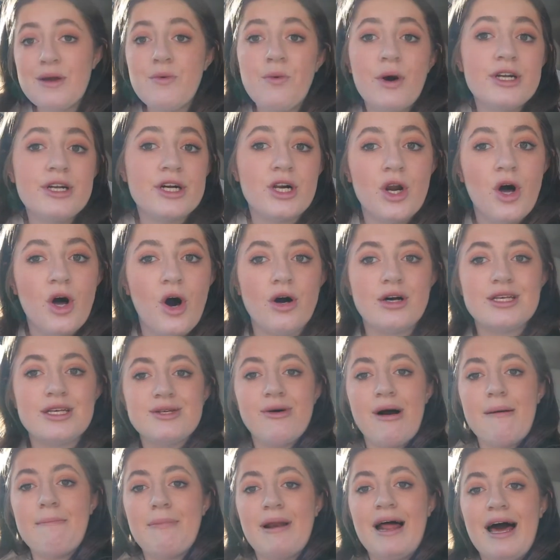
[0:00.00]
one o'clock,
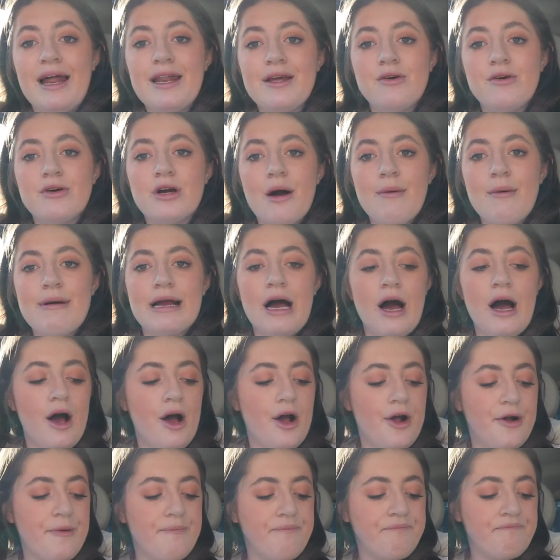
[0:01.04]
so I'm planning on going
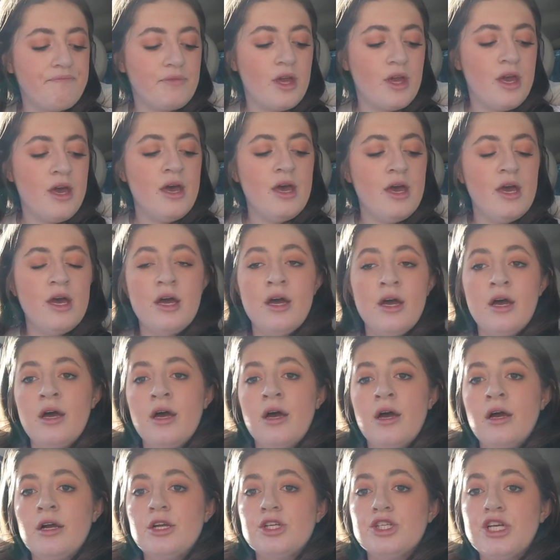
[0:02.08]
home.
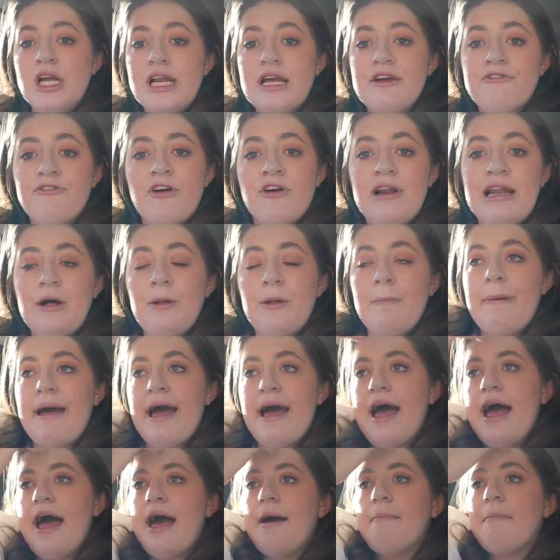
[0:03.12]
Chilling for a little
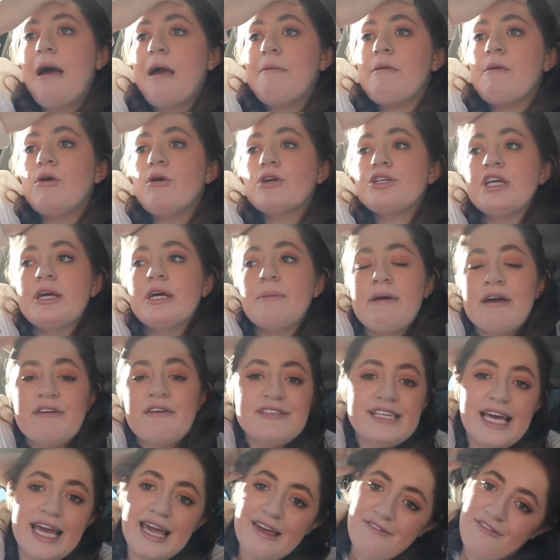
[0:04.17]
bit, maybe watching a bit of
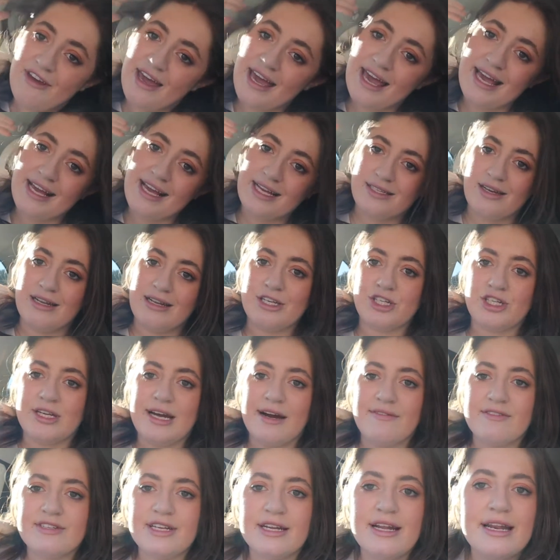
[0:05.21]
T V, because I literally
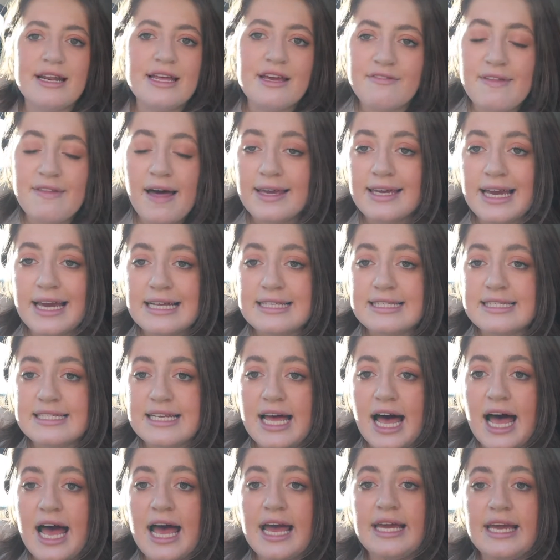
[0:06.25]
haven't done any of that yet
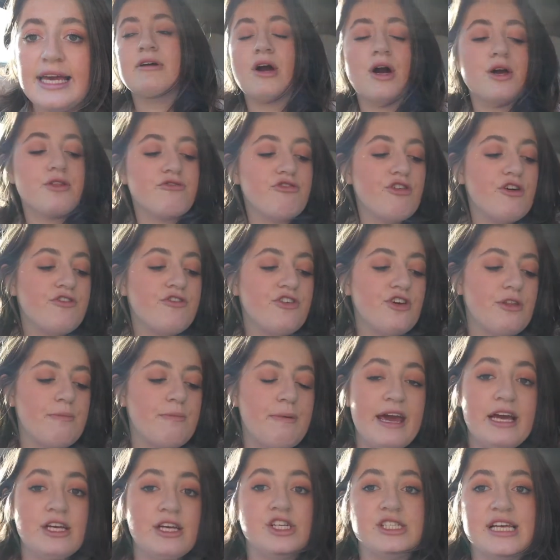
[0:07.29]
today. Going through a few of the
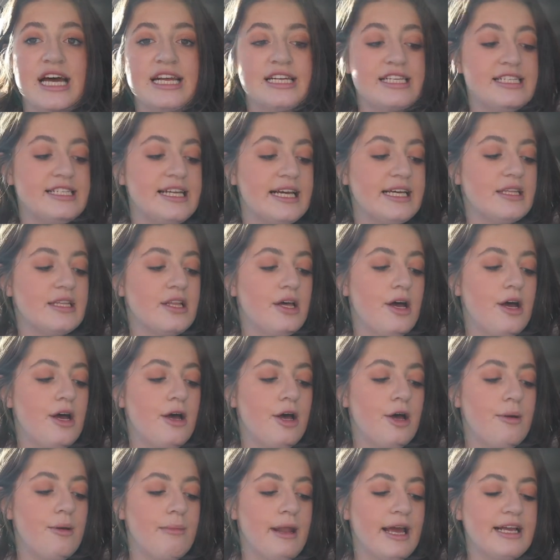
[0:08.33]
pictures, editing
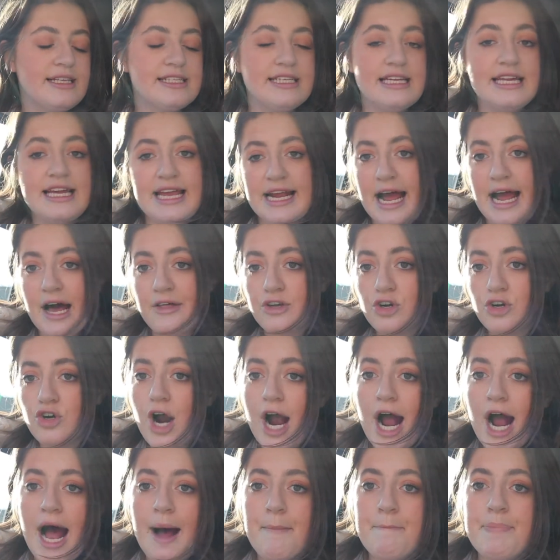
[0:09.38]
them, like deleting out the
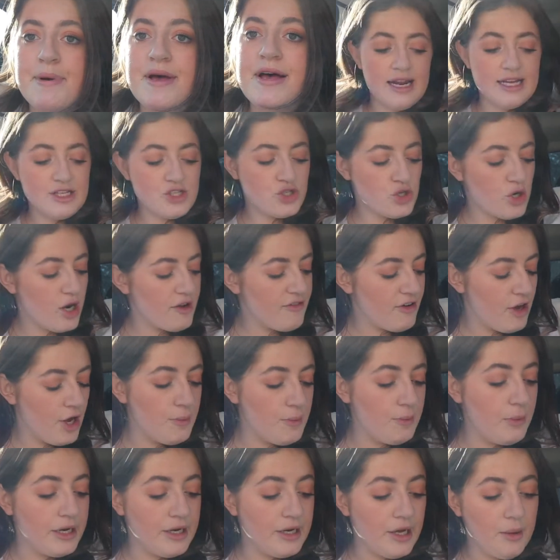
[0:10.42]
crap. Let's drive
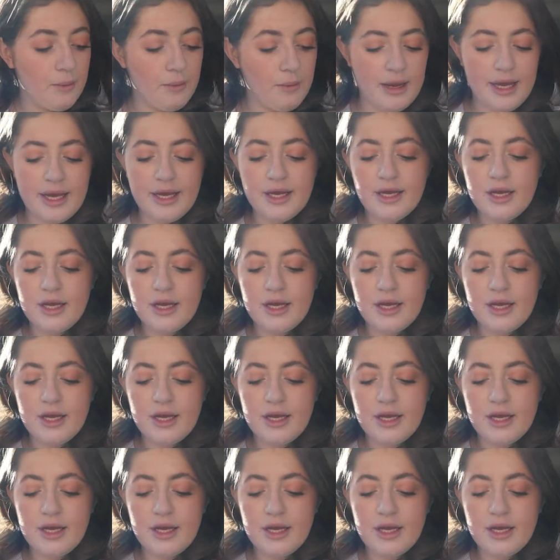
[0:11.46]
home, why don't we?